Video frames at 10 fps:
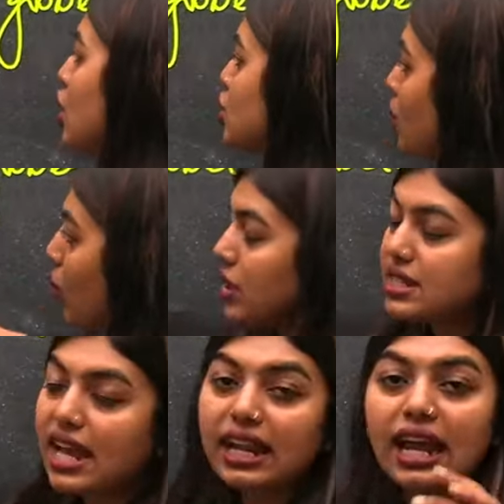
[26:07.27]
So, what
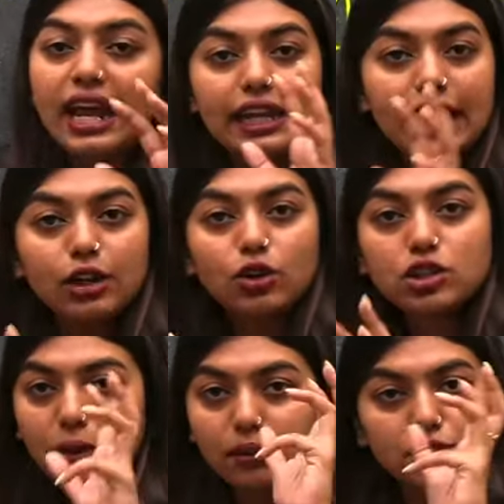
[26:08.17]
is there? In
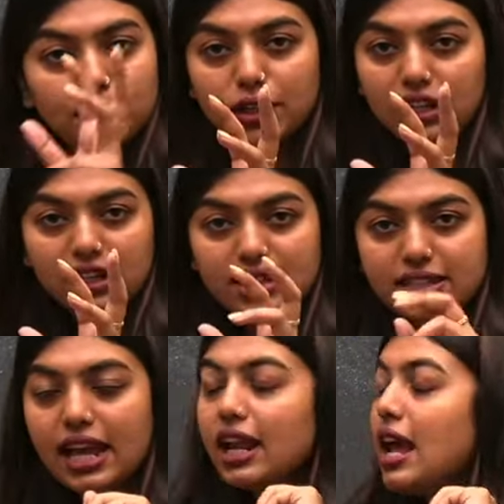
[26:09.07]
endosperm, gibberellin
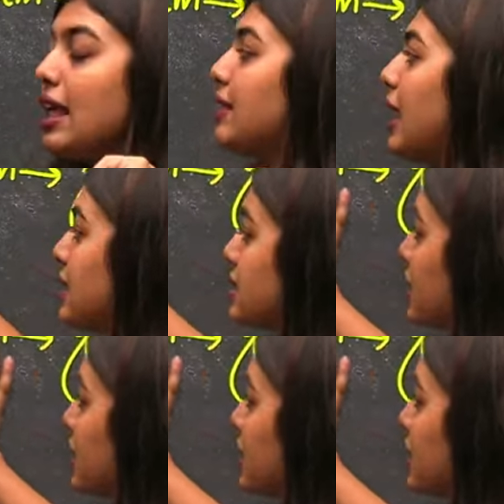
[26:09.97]
is there, that